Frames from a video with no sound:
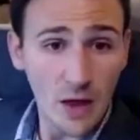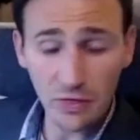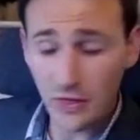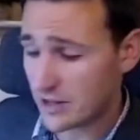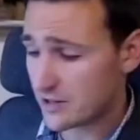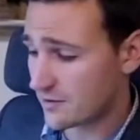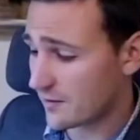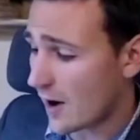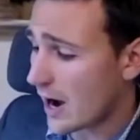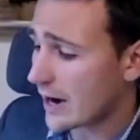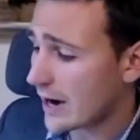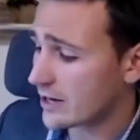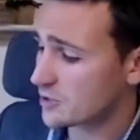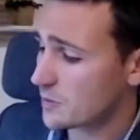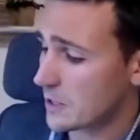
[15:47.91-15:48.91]
That's
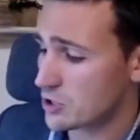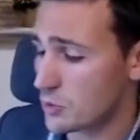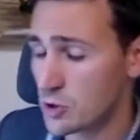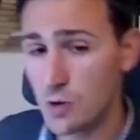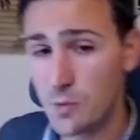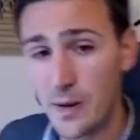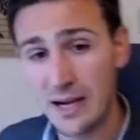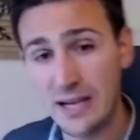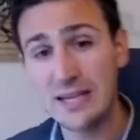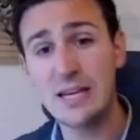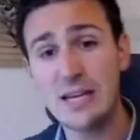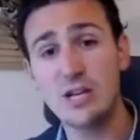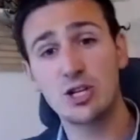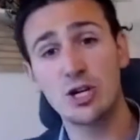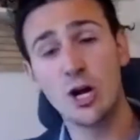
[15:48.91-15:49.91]
fine, especially when you pick a
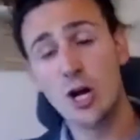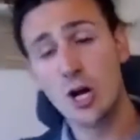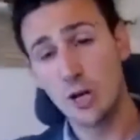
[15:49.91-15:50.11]
niche.